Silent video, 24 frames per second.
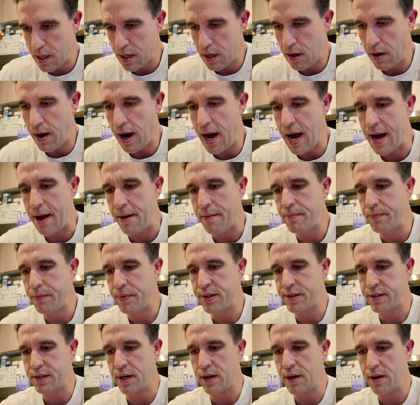All right,
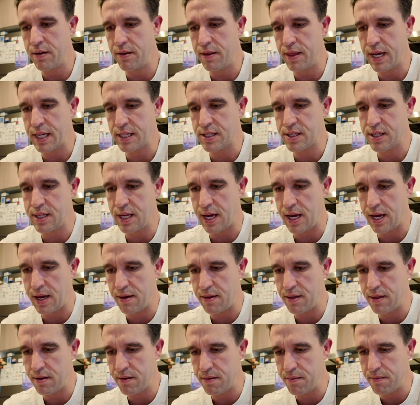so that's the
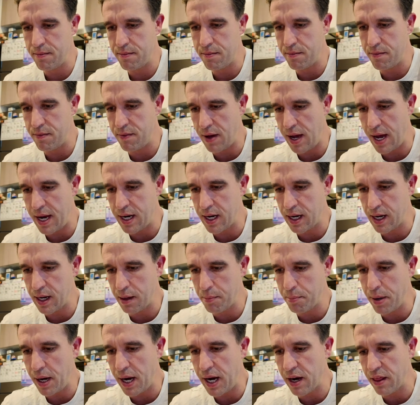
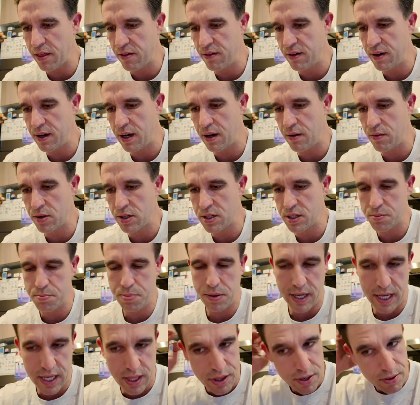editing part of the video. We'll just
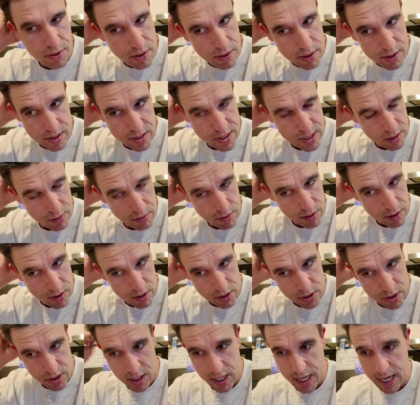play it through to see what it
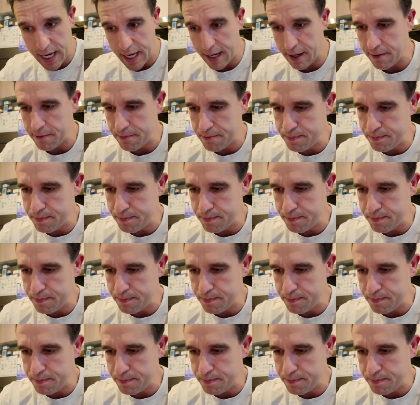looks like.